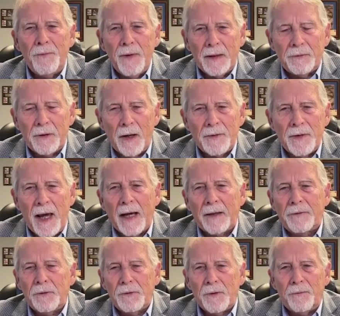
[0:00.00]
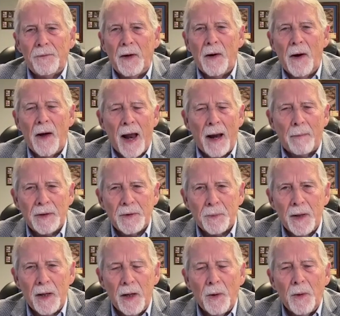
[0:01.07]
fix our taxes to figure out how much
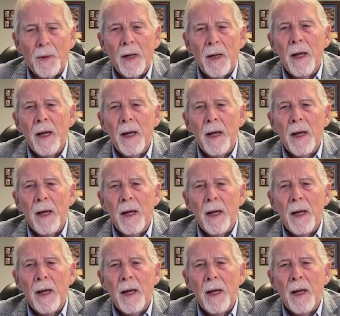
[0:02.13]
we owe